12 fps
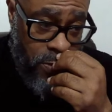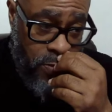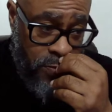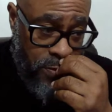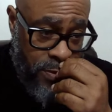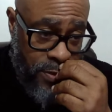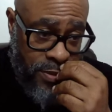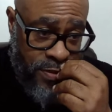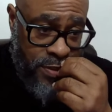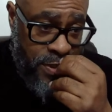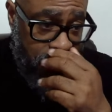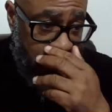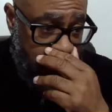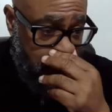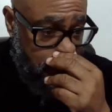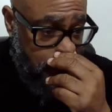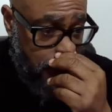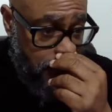over and this and that.
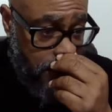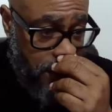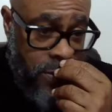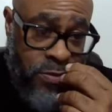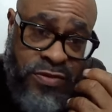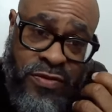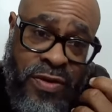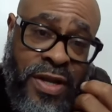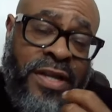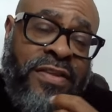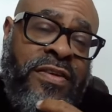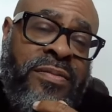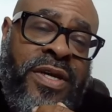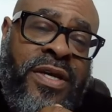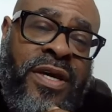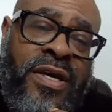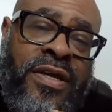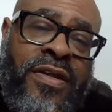It was crazy
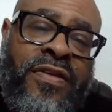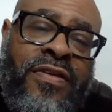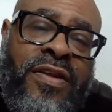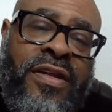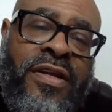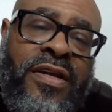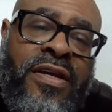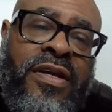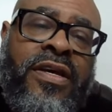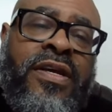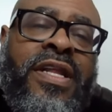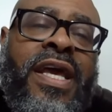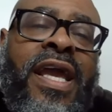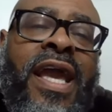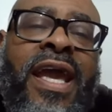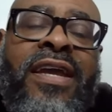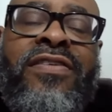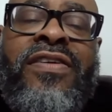because they
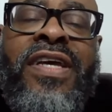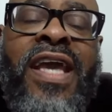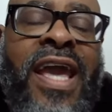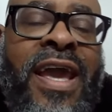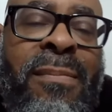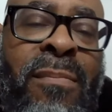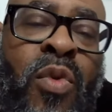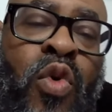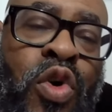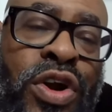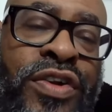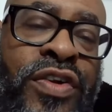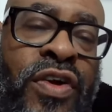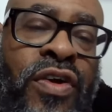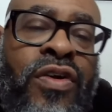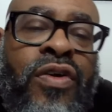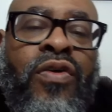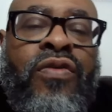actually had more
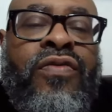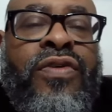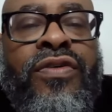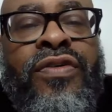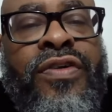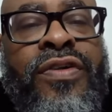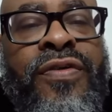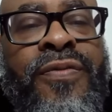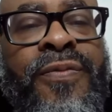turnovers